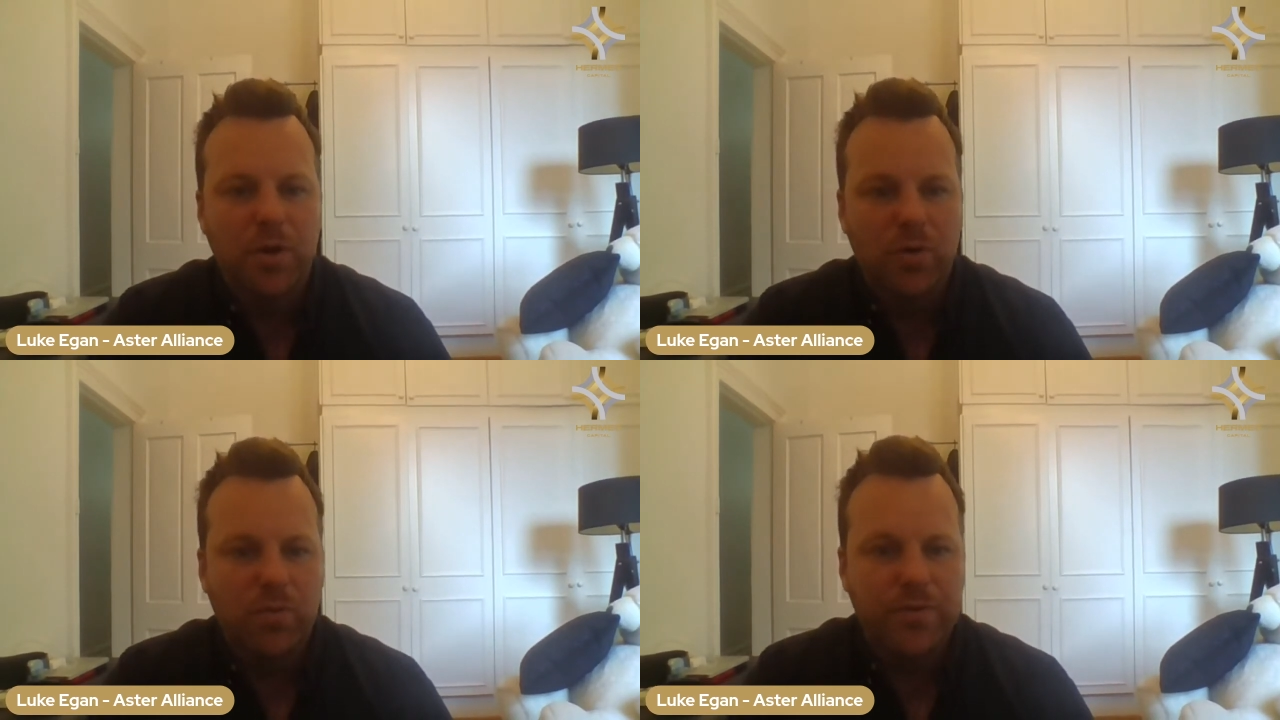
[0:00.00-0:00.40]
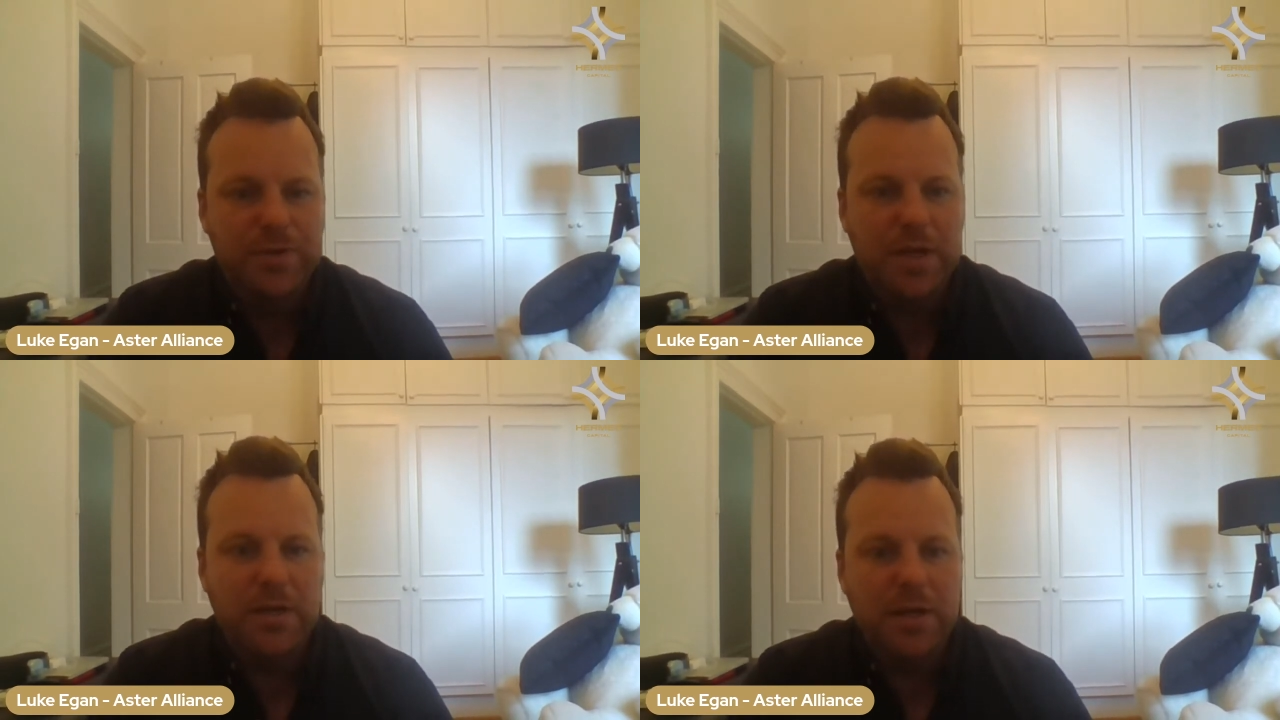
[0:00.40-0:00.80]
we've
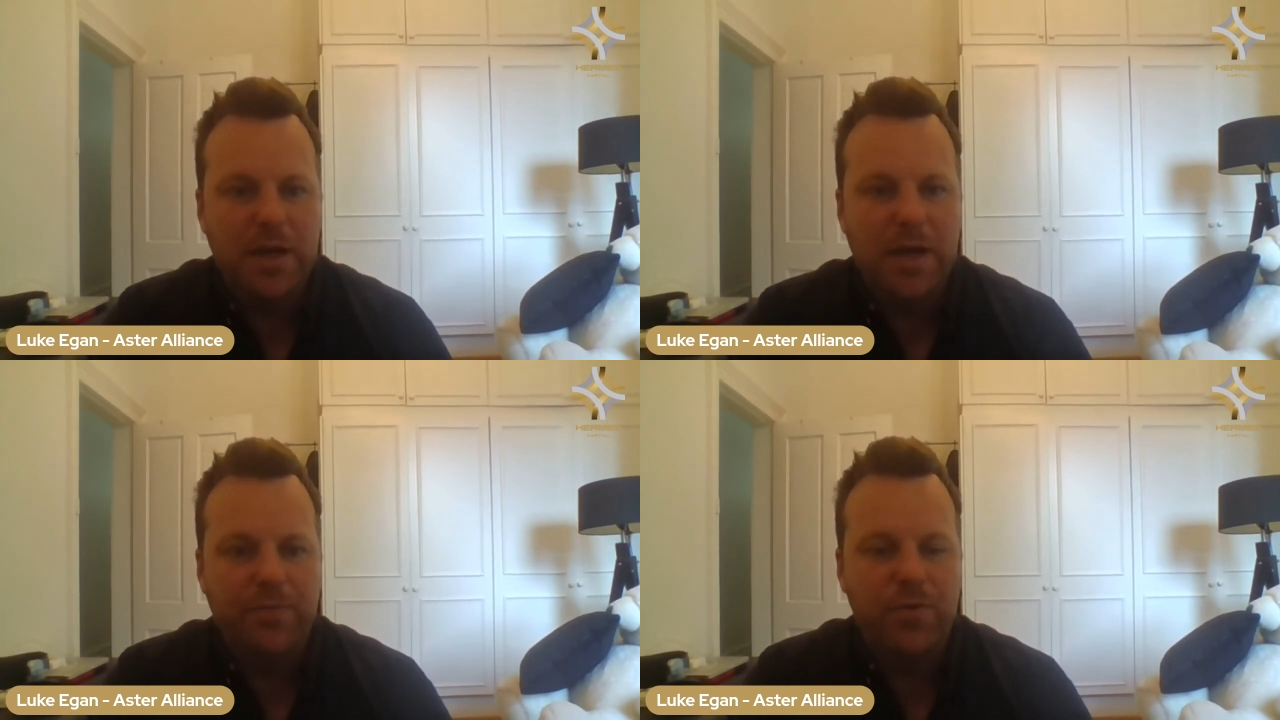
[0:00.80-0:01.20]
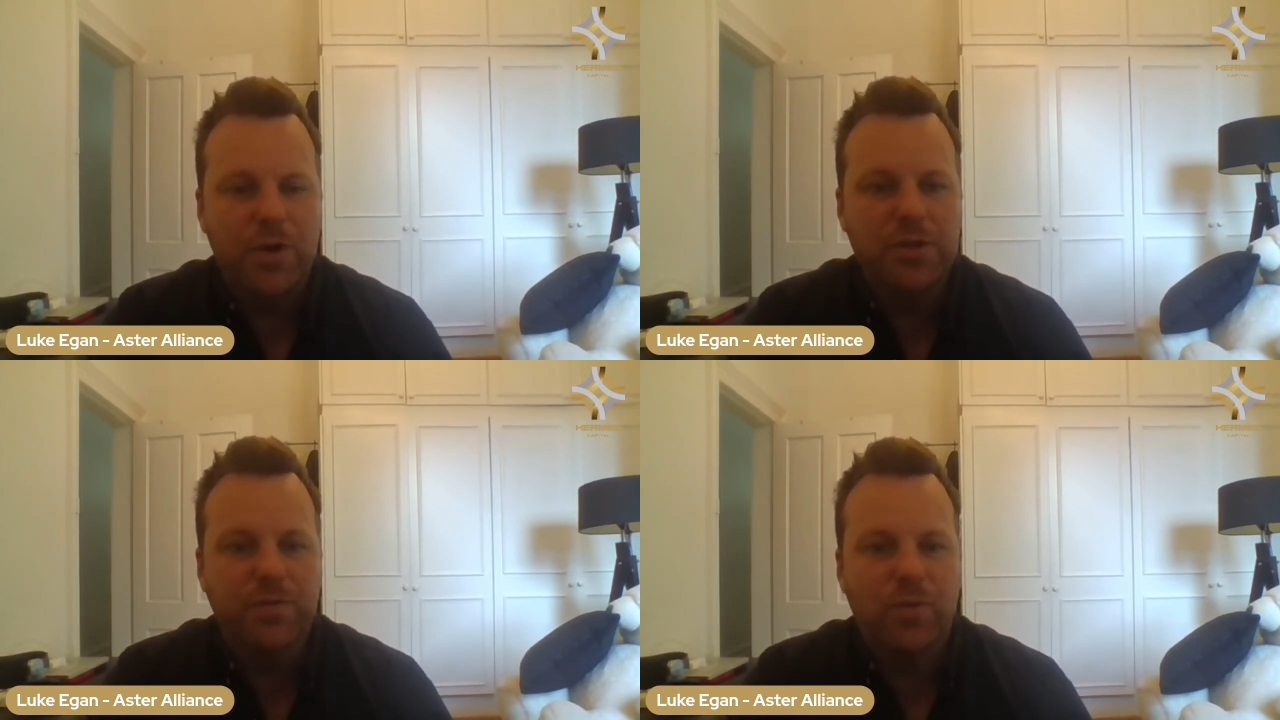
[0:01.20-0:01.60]
seen
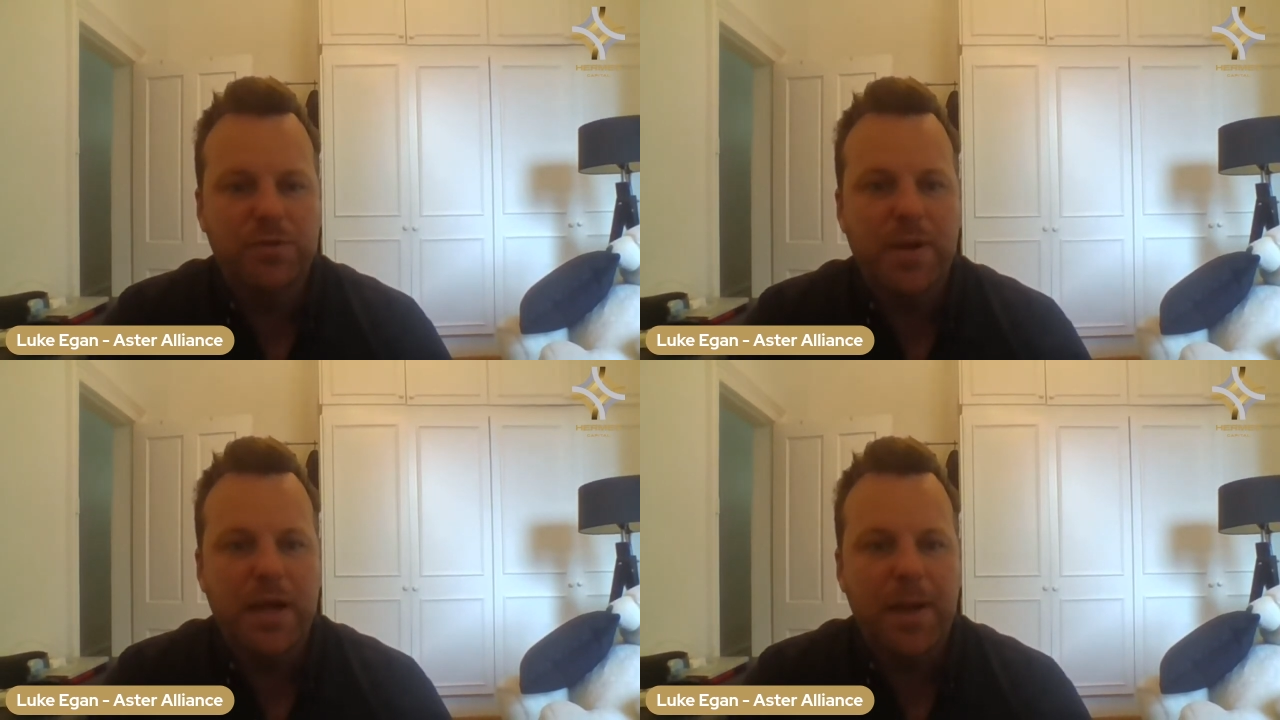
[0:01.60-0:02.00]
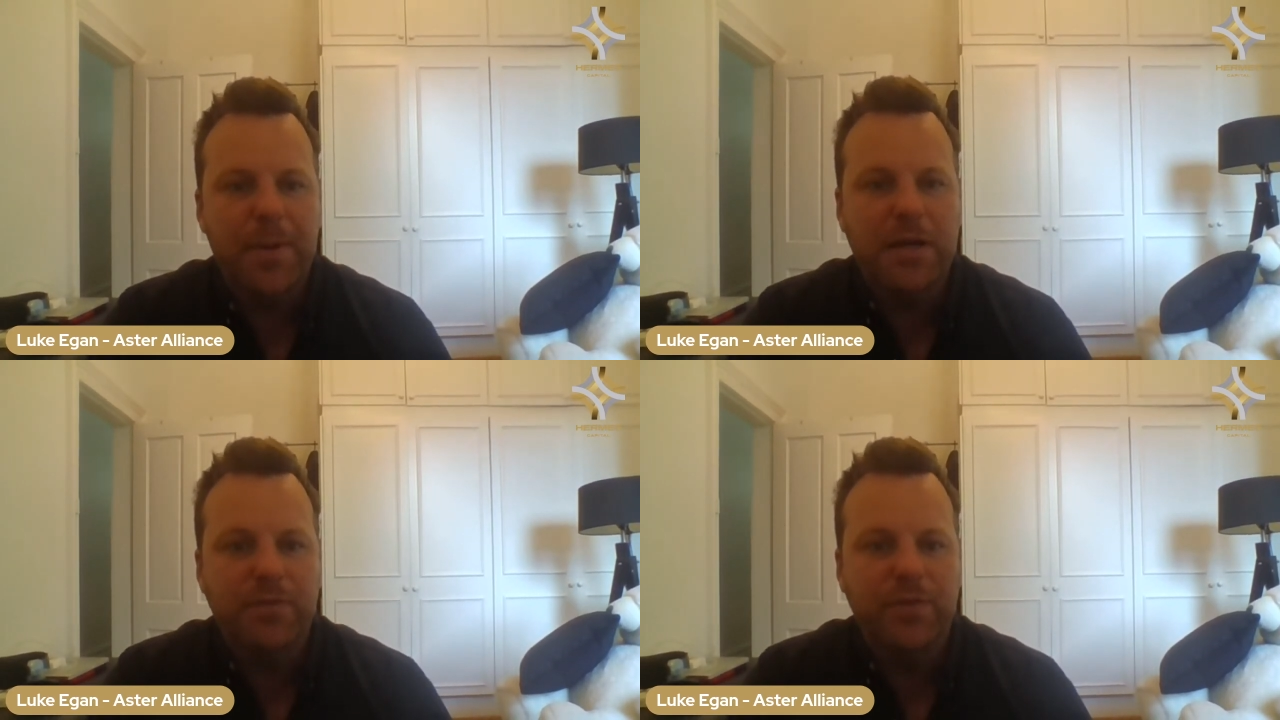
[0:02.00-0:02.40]
footage of what's been
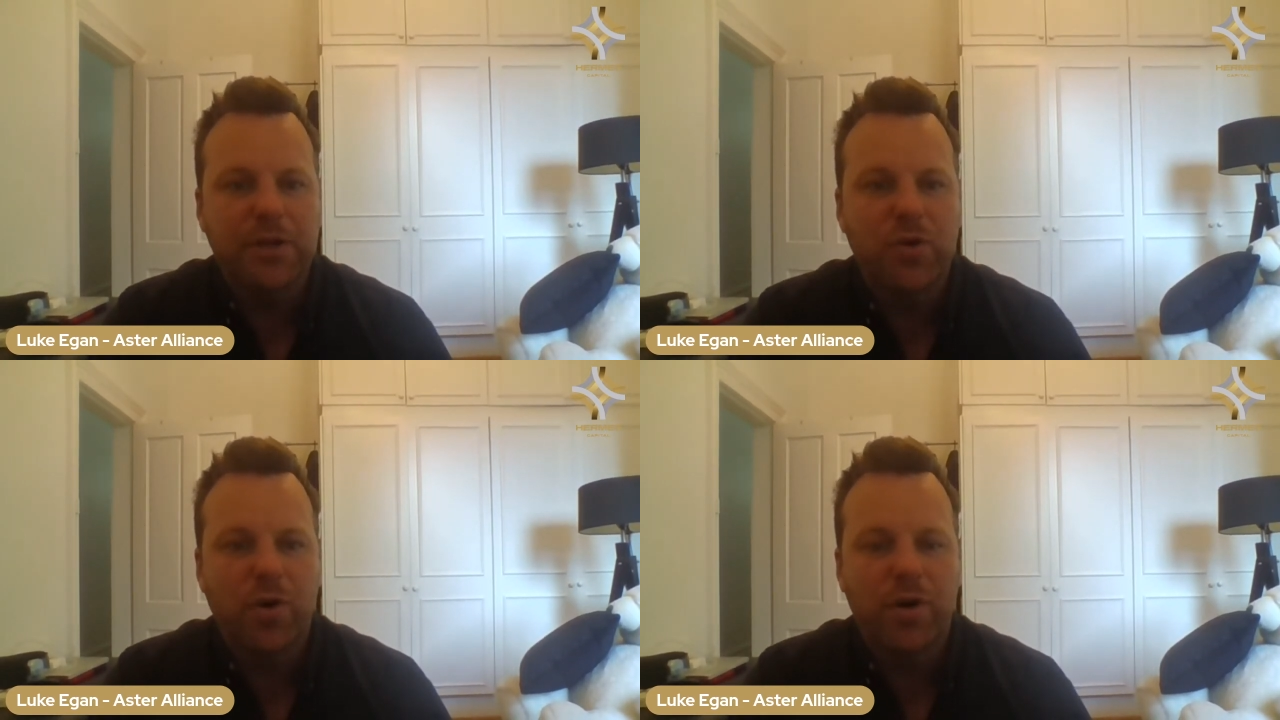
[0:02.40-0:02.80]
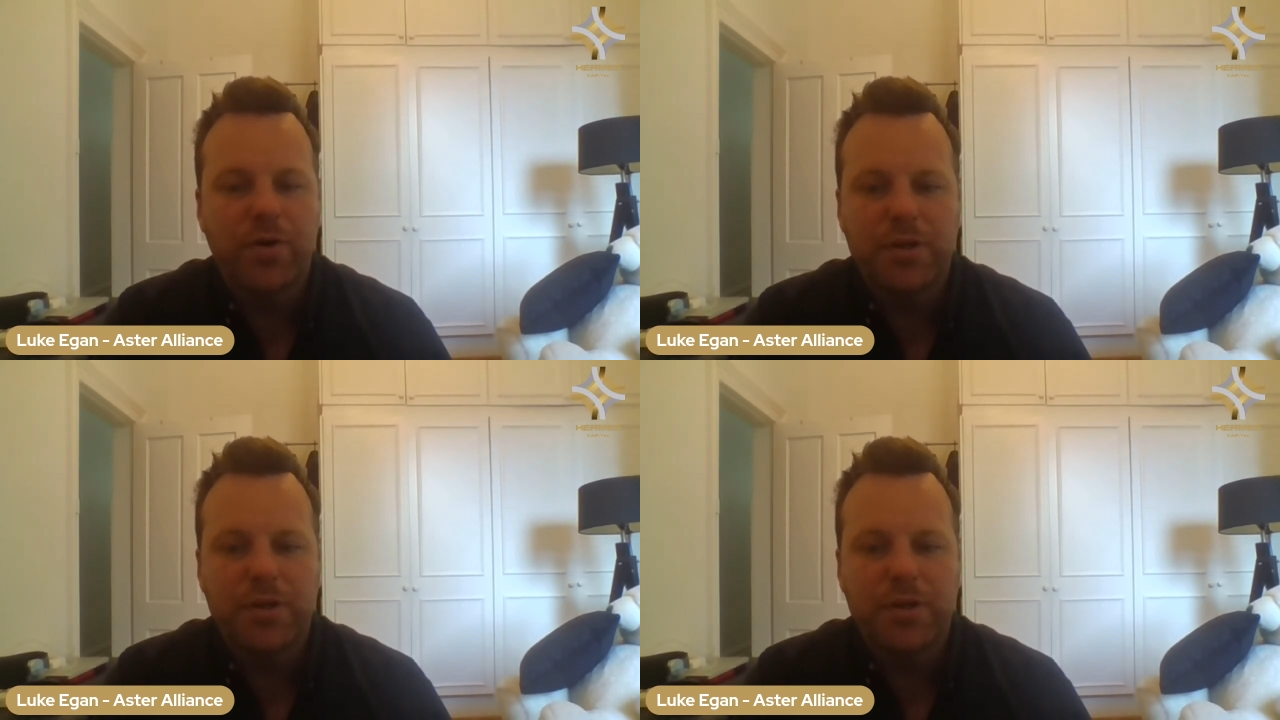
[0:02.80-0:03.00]
happening in Victoria,